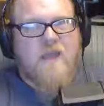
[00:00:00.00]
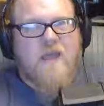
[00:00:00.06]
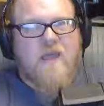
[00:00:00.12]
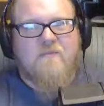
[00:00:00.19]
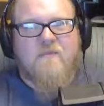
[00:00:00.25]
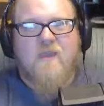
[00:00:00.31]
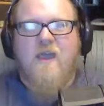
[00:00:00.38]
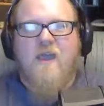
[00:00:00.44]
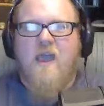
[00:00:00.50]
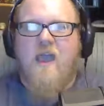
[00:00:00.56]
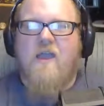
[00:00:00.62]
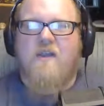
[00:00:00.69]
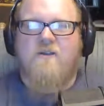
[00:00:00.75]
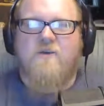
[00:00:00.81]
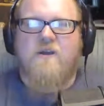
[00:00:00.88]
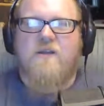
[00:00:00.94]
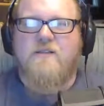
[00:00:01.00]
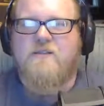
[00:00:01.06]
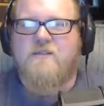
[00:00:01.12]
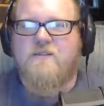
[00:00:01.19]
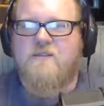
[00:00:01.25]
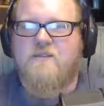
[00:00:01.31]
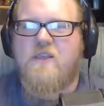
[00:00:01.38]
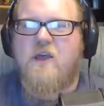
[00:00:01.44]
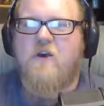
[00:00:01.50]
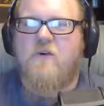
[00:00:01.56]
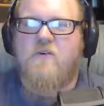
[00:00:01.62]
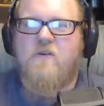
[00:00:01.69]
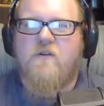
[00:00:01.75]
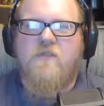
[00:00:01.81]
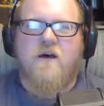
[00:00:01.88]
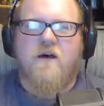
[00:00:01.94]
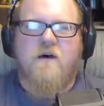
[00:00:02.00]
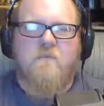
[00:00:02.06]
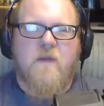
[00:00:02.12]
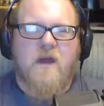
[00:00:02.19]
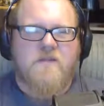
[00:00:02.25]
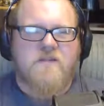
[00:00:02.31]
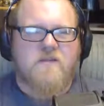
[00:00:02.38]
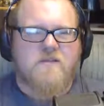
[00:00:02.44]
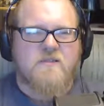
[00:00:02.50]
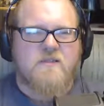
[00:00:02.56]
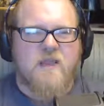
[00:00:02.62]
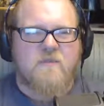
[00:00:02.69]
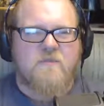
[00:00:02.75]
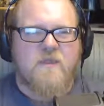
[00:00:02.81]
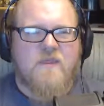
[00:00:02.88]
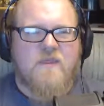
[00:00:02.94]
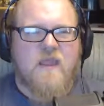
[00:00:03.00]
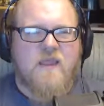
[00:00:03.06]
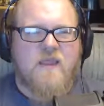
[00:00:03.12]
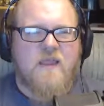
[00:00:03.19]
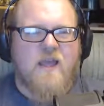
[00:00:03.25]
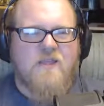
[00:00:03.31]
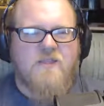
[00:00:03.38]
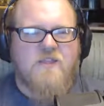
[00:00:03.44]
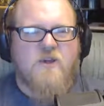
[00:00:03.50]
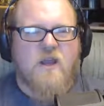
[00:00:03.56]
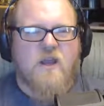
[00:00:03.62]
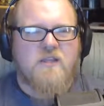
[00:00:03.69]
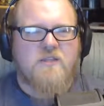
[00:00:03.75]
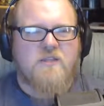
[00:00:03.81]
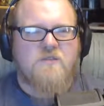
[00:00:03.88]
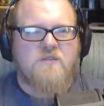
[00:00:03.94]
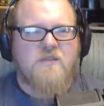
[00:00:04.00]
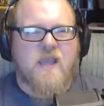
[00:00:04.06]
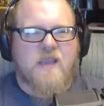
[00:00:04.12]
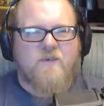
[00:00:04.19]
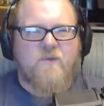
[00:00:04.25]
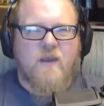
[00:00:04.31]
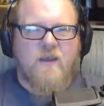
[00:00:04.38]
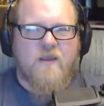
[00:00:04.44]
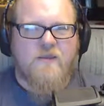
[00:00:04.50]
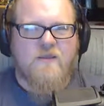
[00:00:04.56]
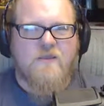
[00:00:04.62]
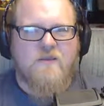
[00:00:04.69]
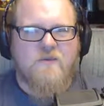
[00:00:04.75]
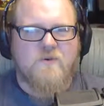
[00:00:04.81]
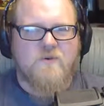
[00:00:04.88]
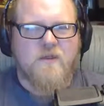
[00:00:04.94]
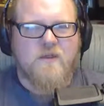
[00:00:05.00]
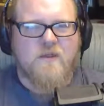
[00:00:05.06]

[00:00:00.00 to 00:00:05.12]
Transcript: not. Anyways, so the modular segment that Glenn tried to segue into a